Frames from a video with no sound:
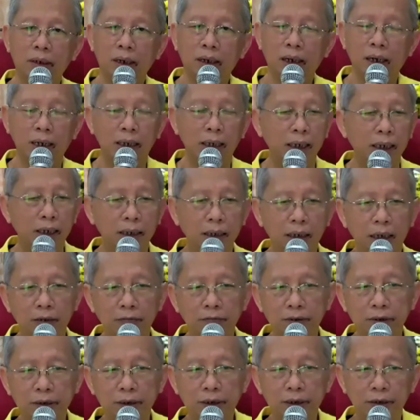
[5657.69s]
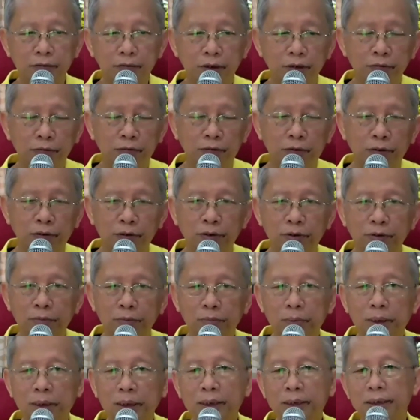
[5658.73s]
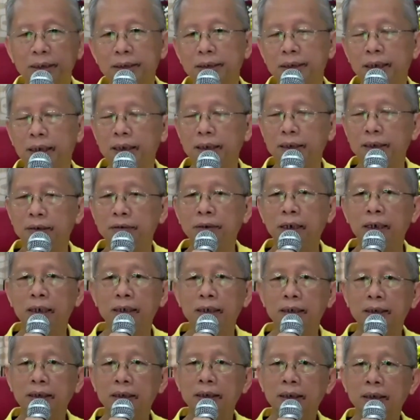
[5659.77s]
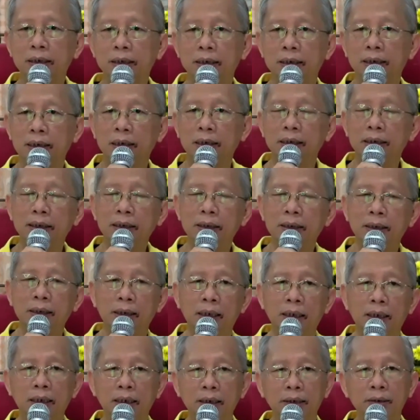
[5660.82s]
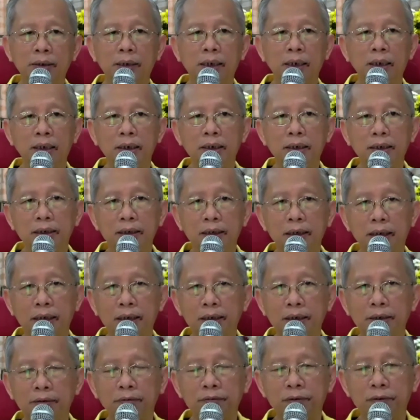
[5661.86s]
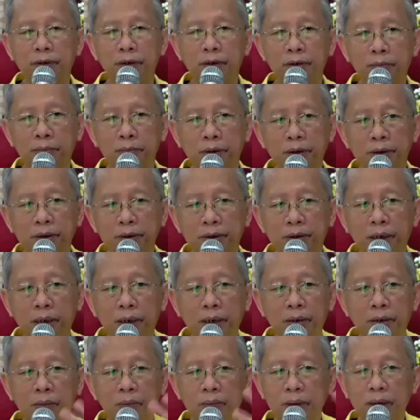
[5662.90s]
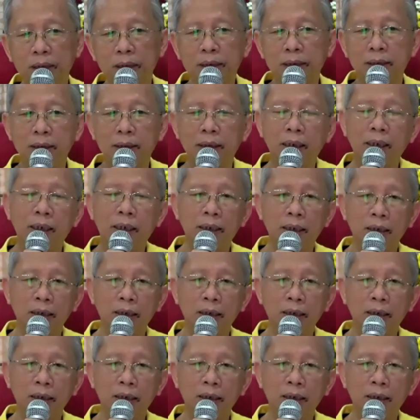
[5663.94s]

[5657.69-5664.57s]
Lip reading: And then everything will fall into place. Then you can see things as they are. You can insight into phenomena. You can awaken.